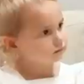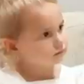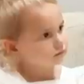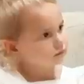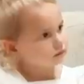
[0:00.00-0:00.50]

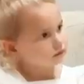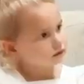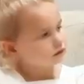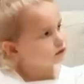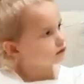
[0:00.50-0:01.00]

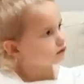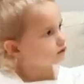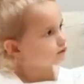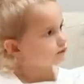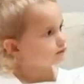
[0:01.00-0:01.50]

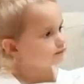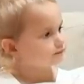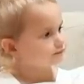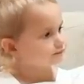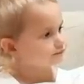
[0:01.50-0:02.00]

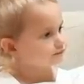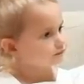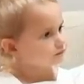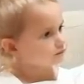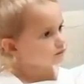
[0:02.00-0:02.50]

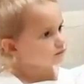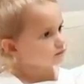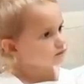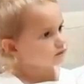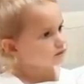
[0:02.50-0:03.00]

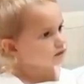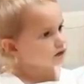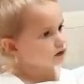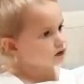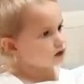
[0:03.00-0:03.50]

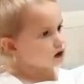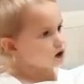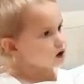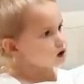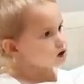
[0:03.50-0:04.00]

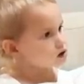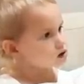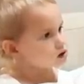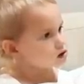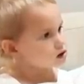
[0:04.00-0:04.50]

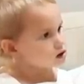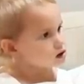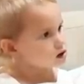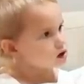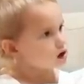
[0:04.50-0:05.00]

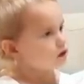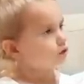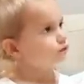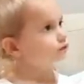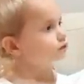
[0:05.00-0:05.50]

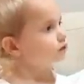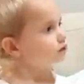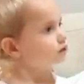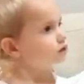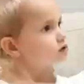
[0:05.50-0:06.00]

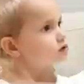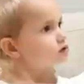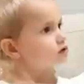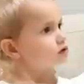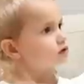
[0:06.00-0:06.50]

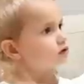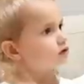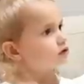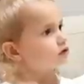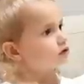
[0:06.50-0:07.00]

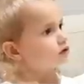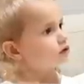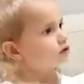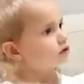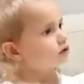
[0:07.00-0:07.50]

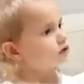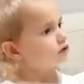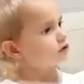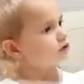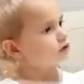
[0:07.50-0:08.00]
The person shown says nothing.